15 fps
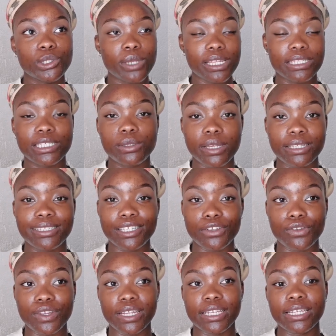2020
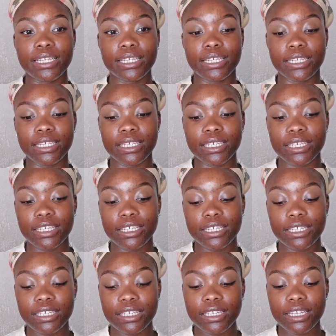really,
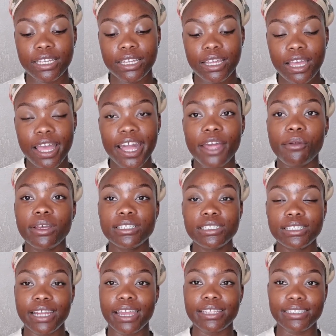it
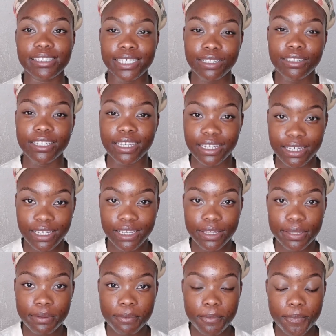wasn't an ideal year,
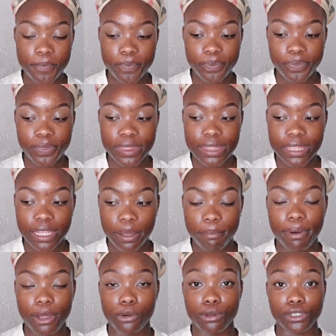
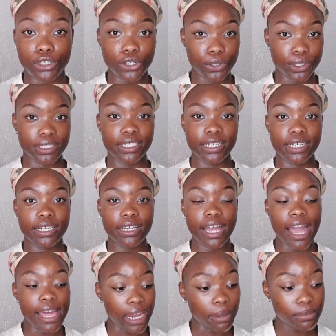but it was a good year.
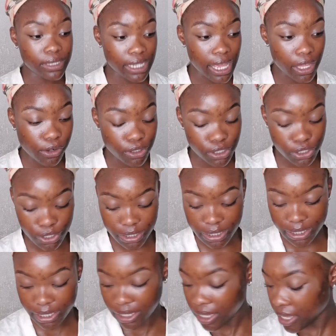And I'm saying it was a good
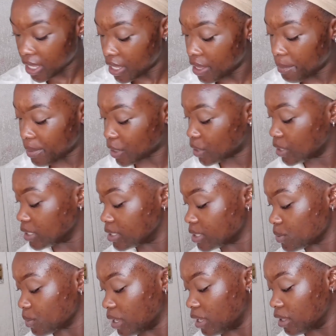year because,
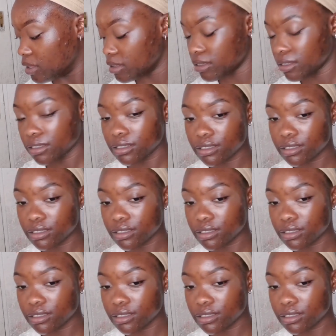well,